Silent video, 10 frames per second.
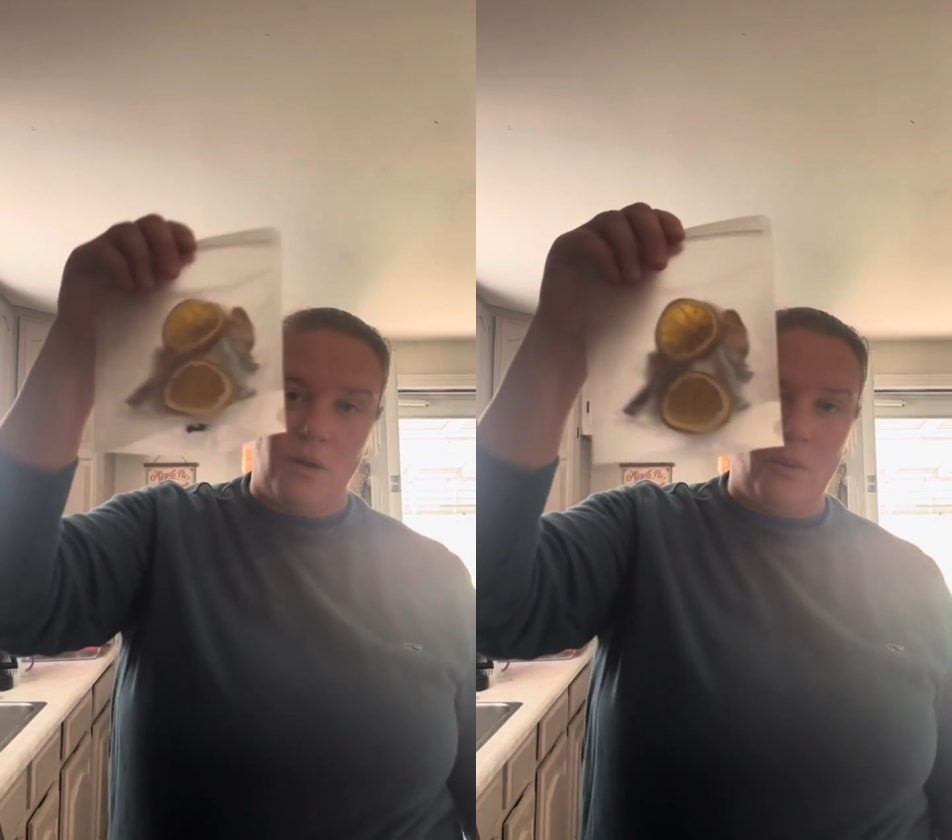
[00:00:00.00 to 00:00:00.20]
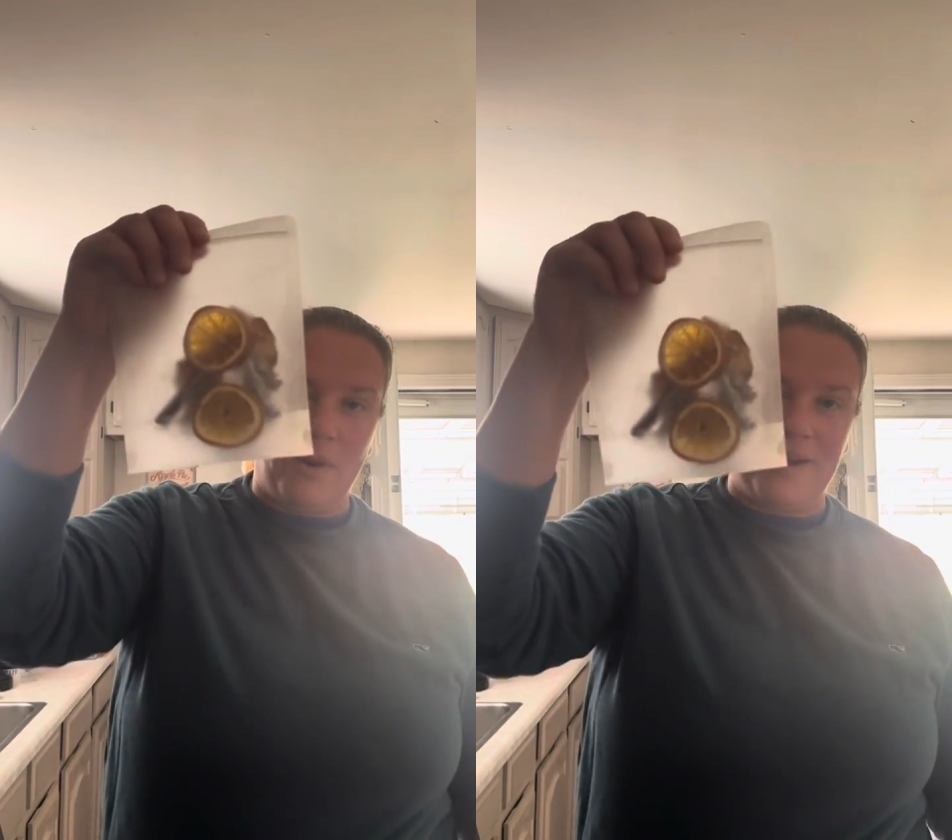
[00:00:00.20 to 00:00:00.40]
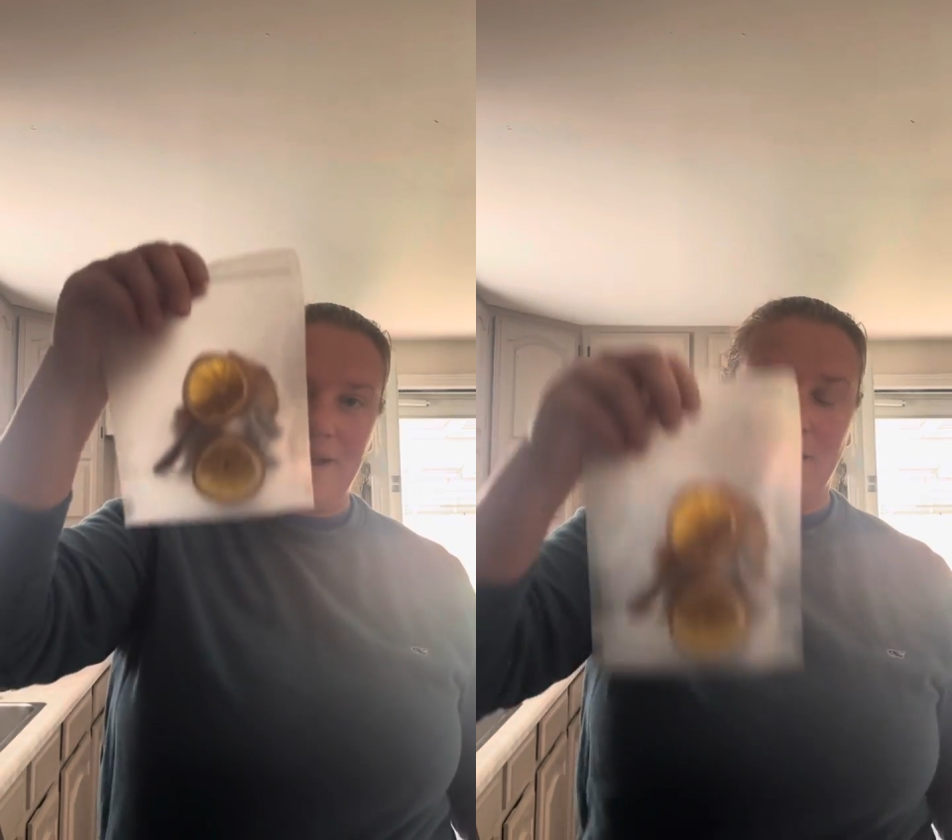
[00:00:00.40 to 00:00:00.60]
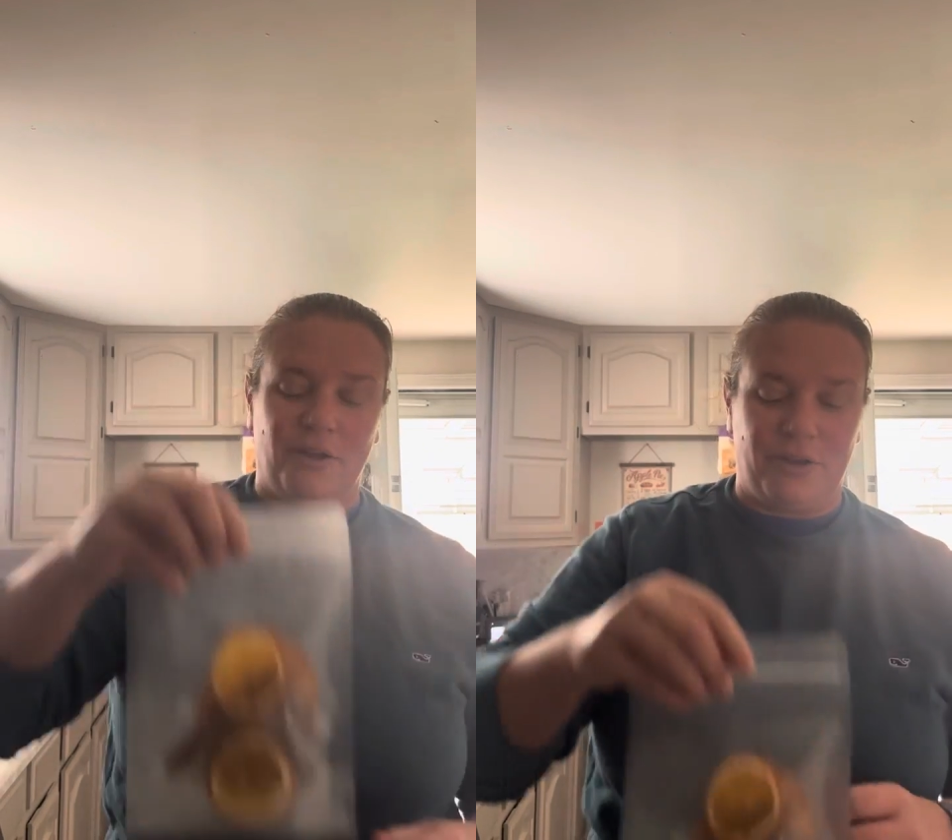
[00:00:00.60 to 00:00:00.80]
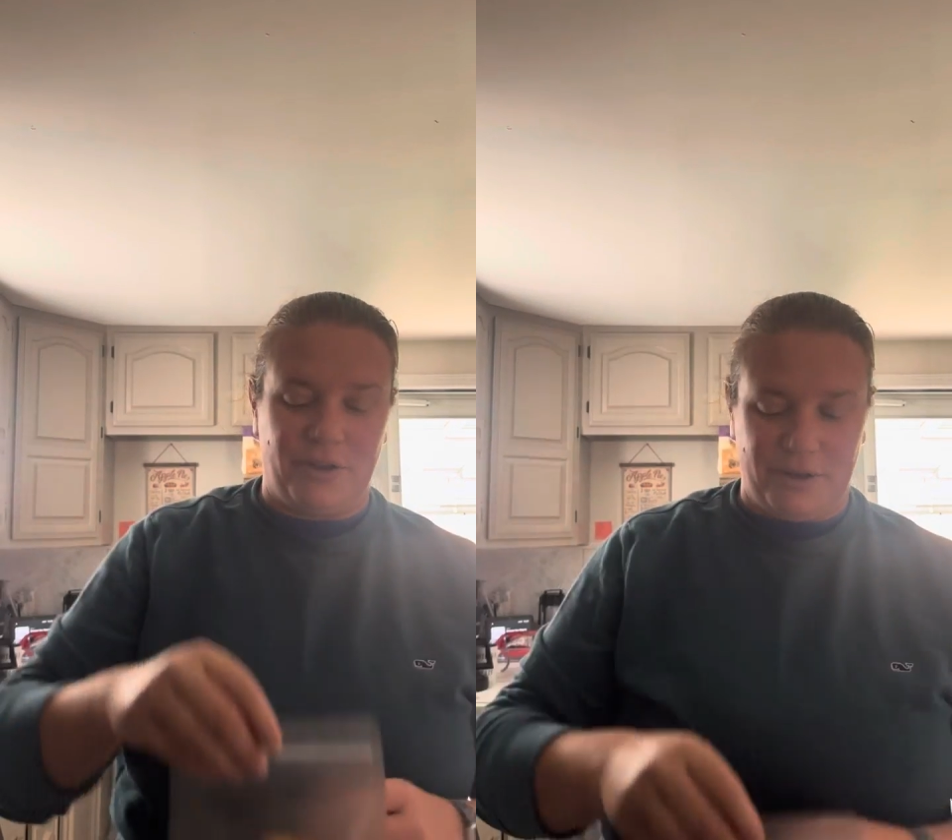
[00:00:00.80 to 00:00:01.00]
we're going to add
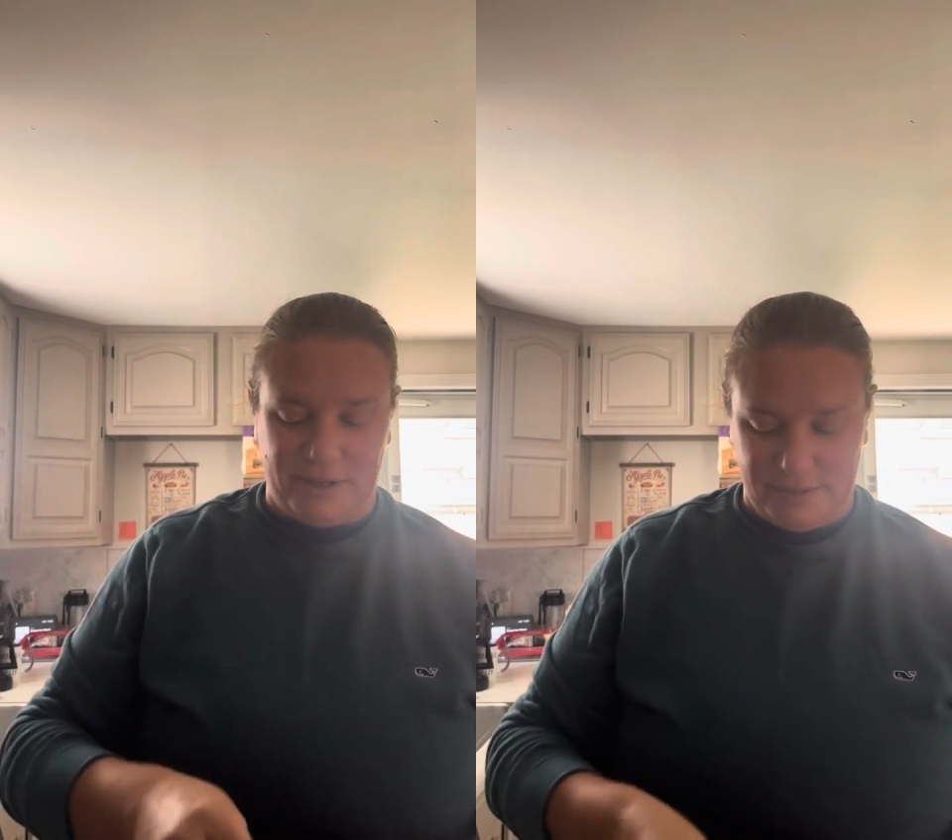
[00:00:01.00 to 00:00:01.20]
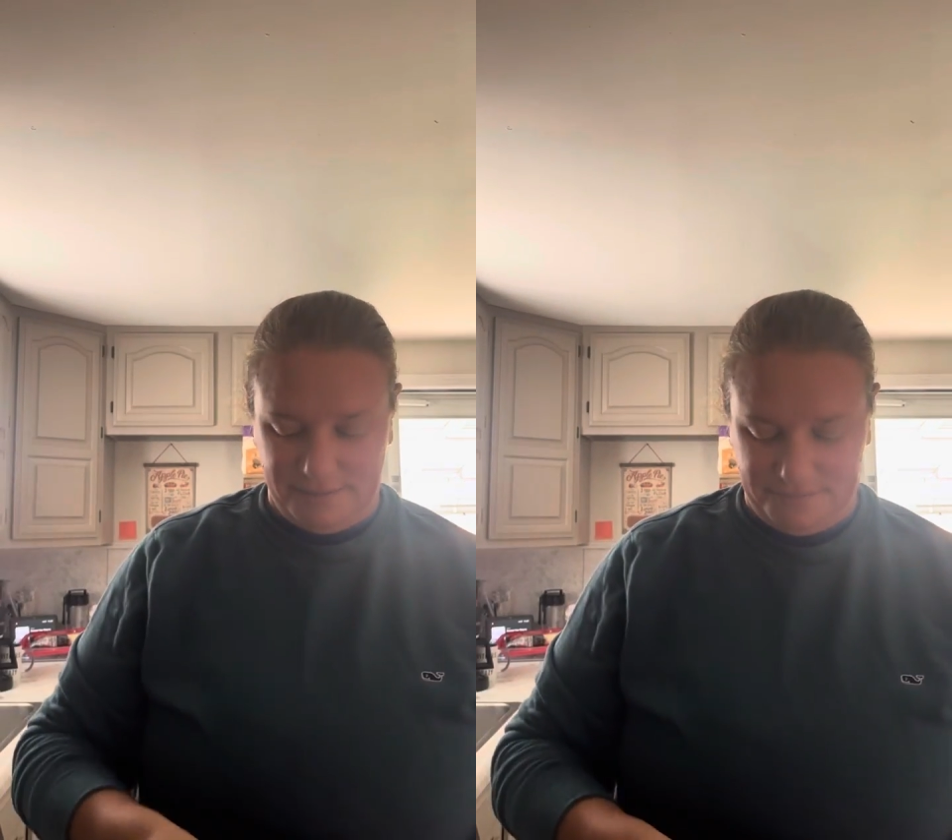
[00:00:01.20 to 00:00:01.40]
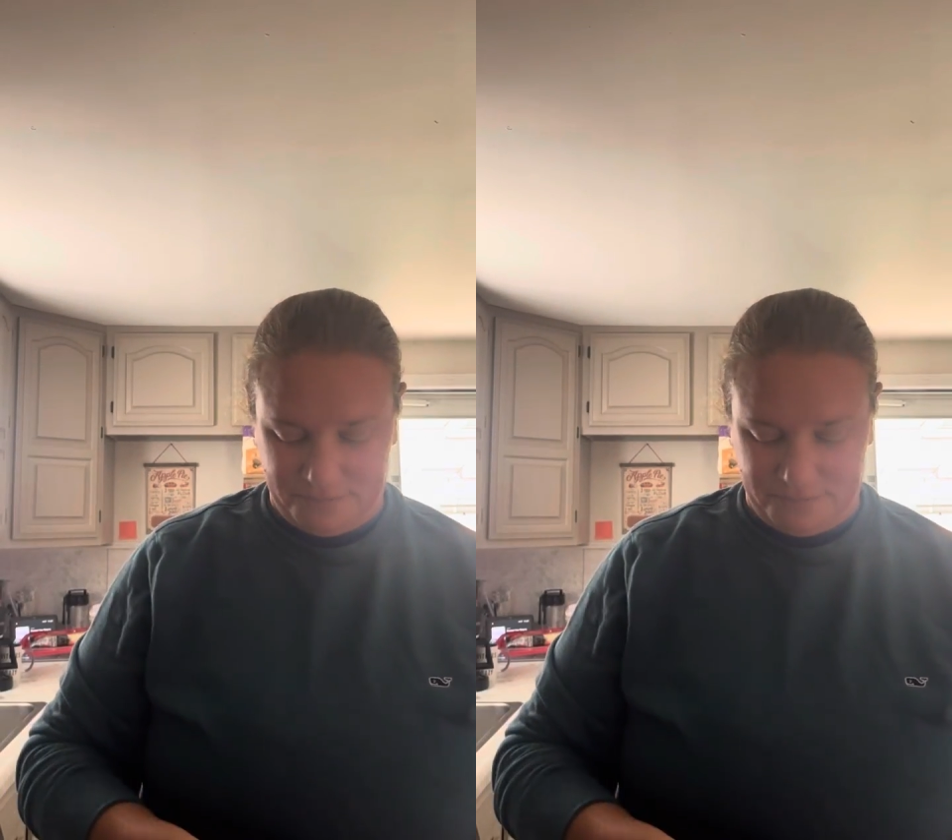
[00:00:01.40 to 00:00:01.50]
all the goodies,